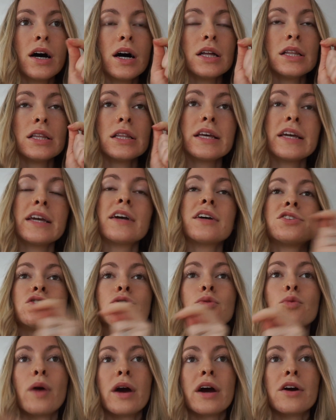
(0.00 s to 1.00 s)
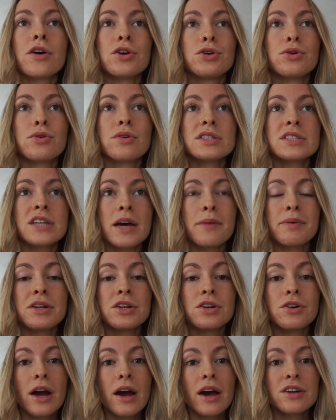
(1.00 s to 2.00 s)
a link to where you can type
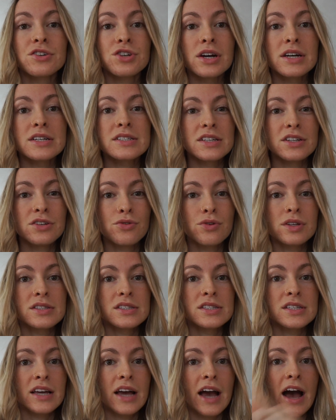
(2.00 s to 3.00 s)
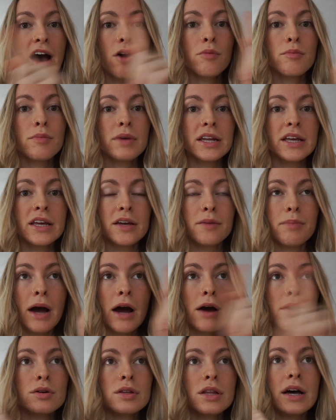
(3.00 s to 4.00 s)
in your address and you can see how many
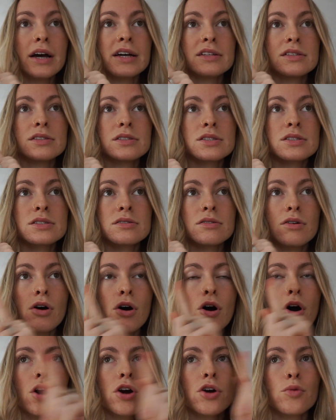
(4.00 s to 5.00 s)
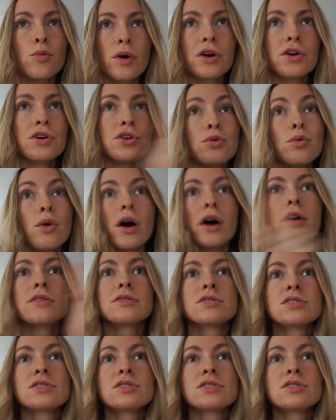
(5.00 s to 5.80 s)
power lines are where you are.